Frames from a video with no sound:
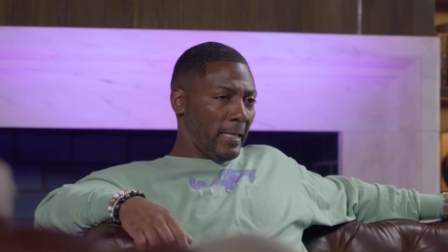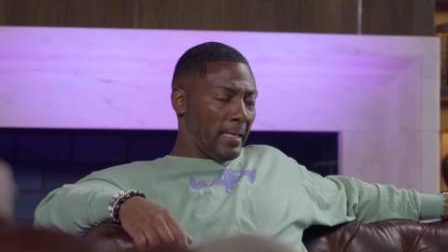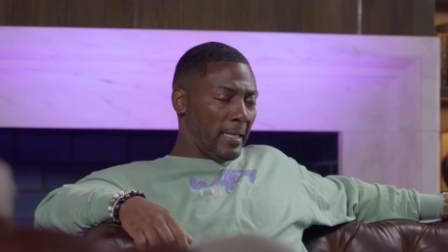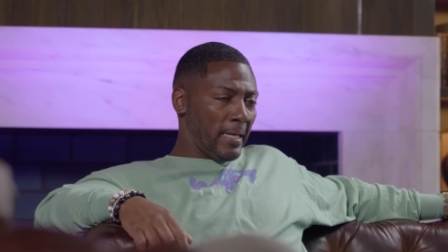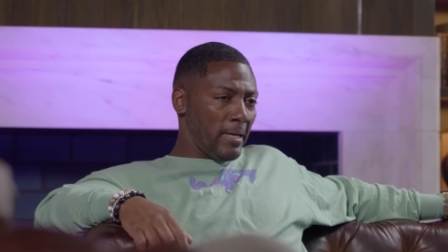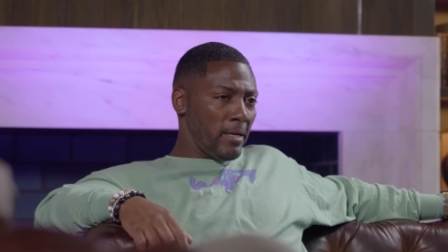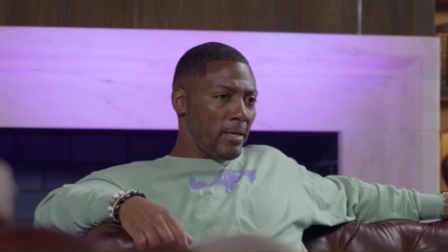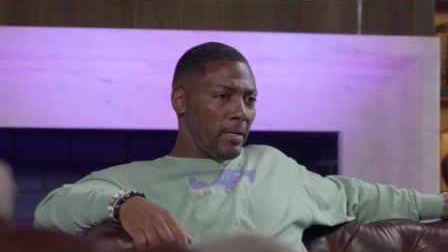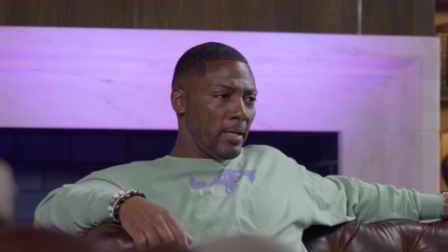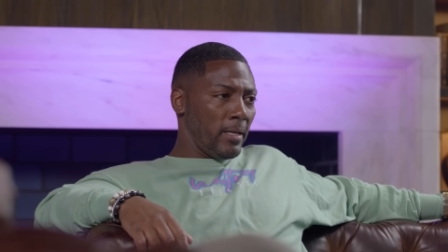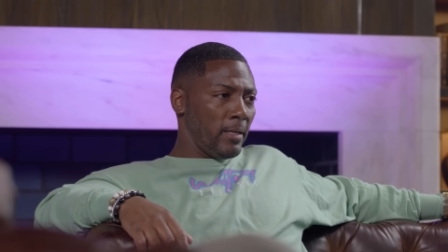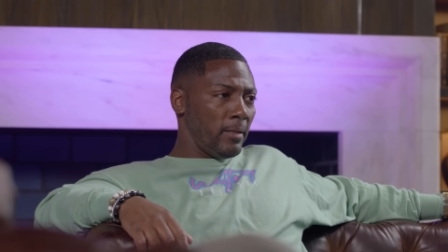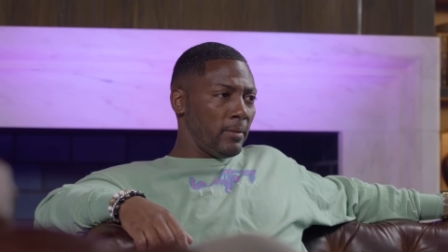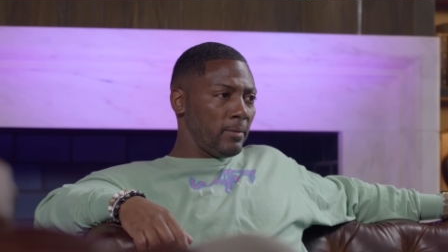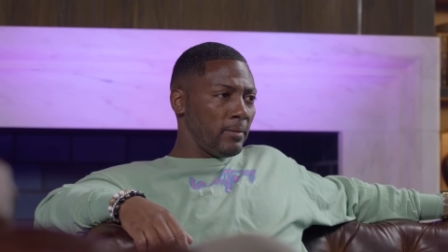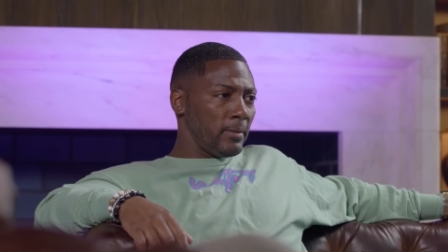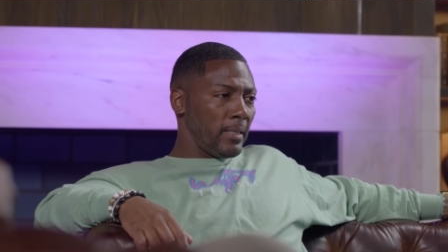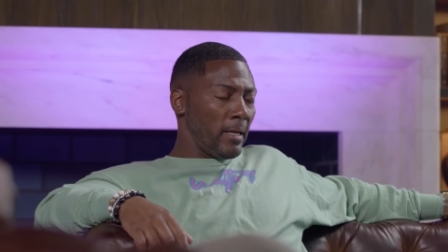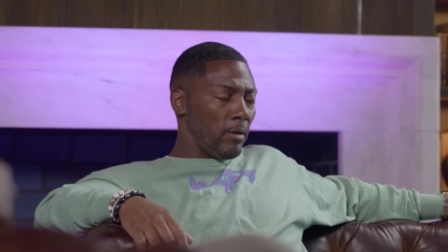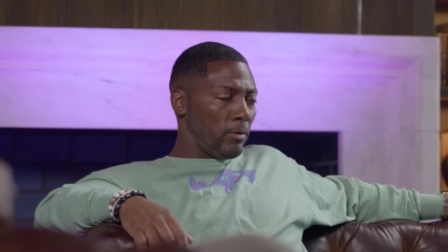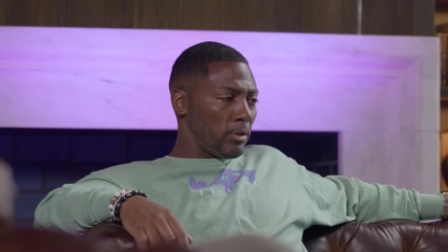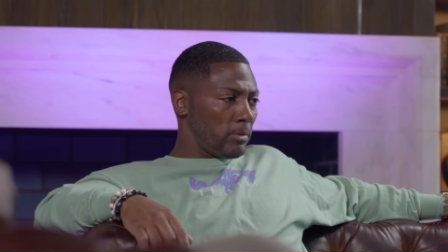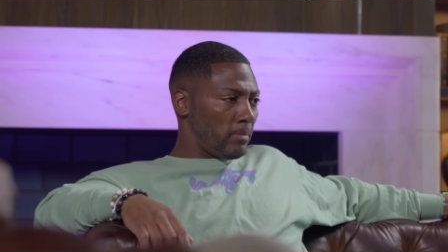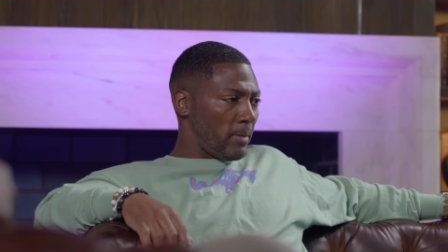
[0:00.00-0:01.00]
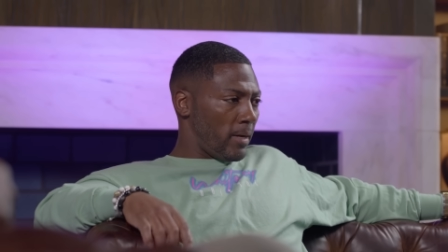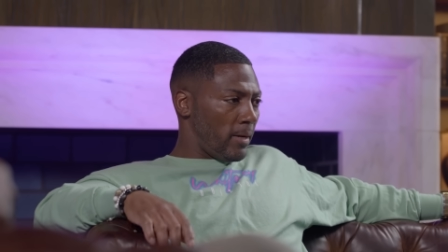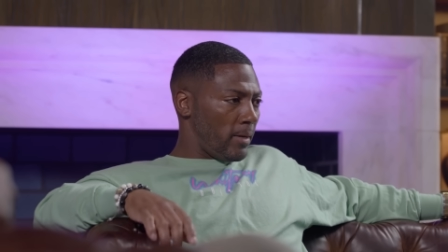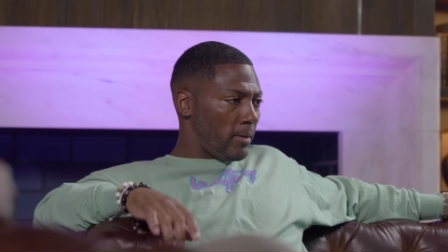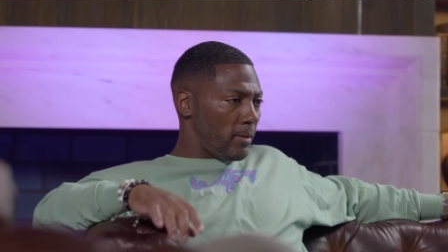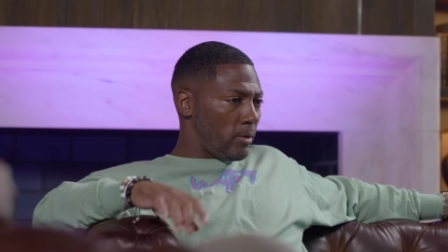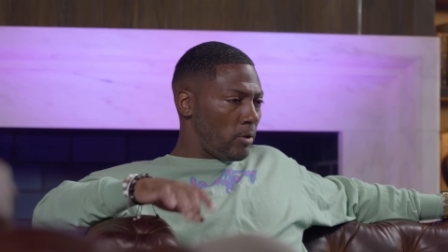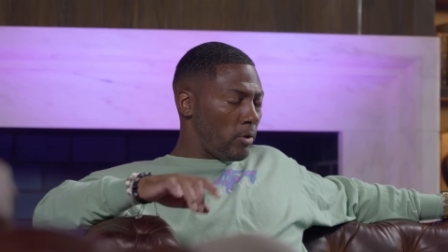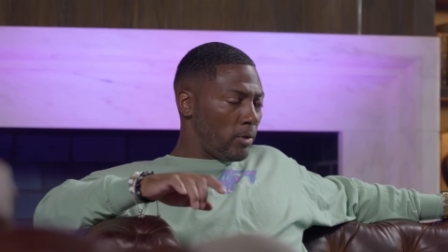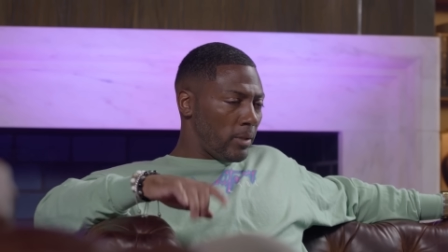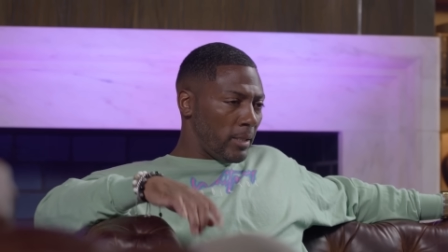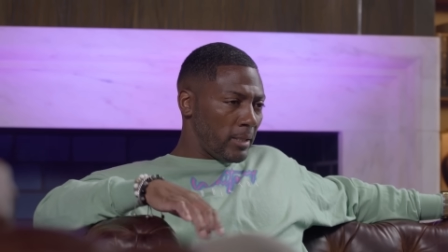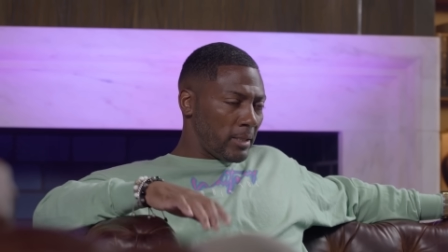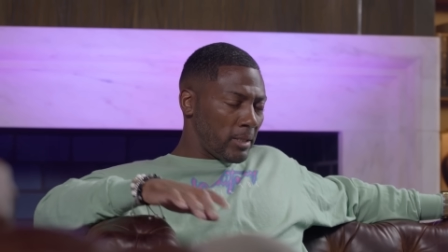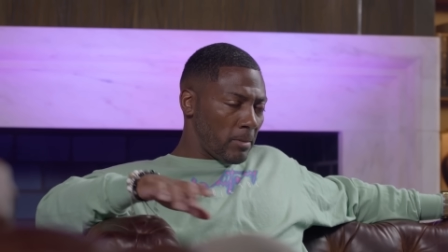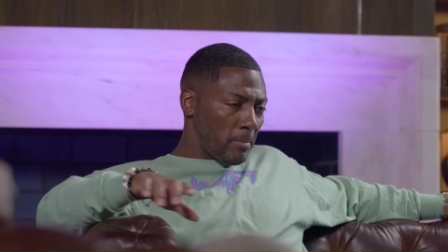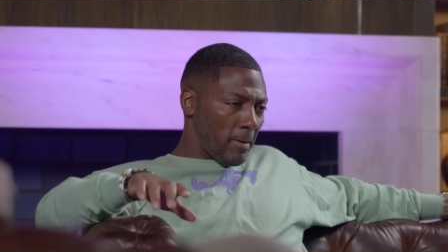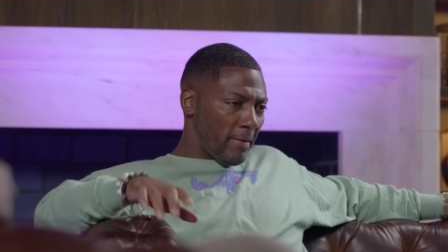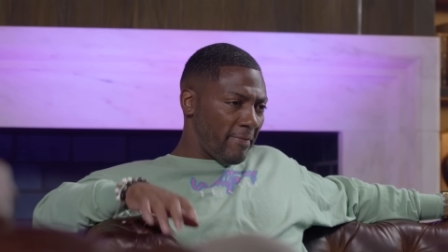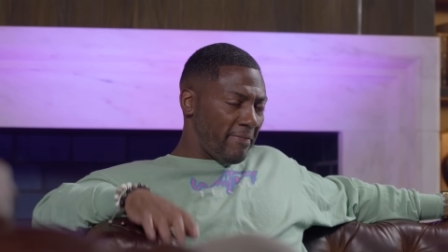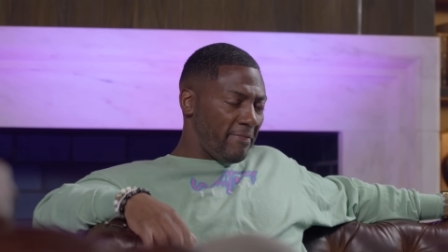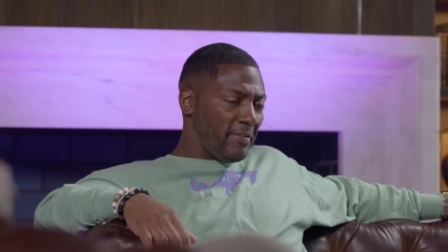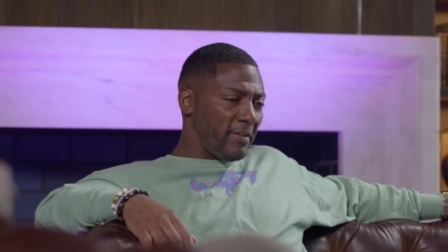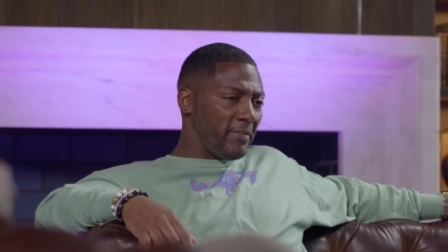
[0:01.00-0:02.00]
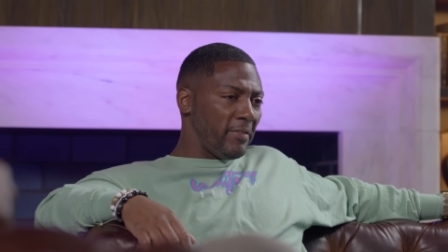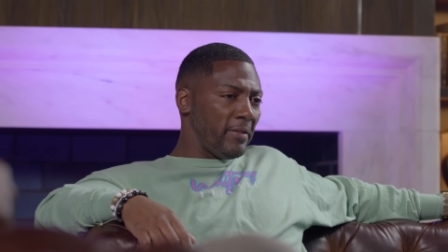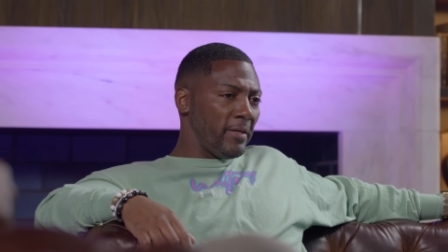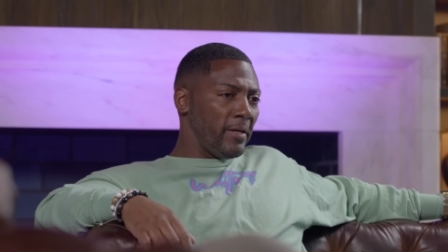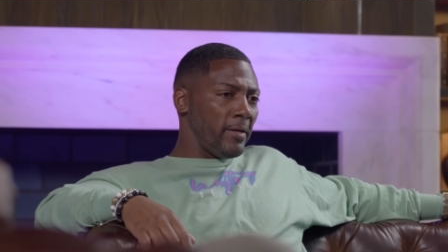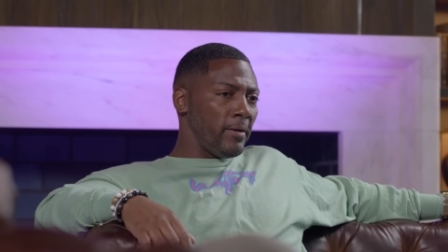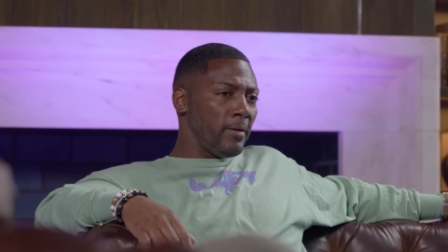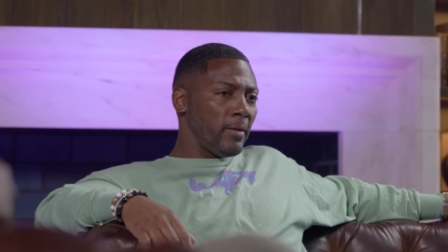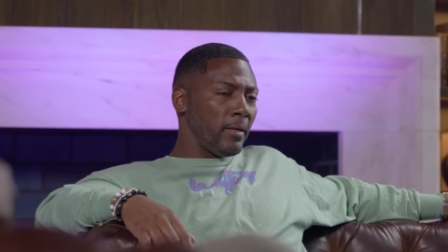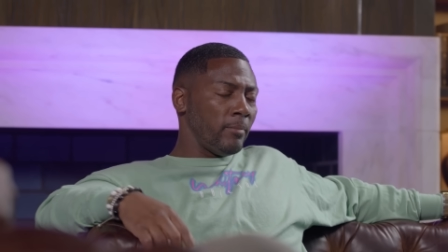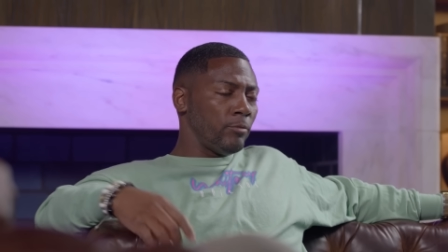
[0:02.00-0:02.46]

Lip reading: And that was going into my 5th year.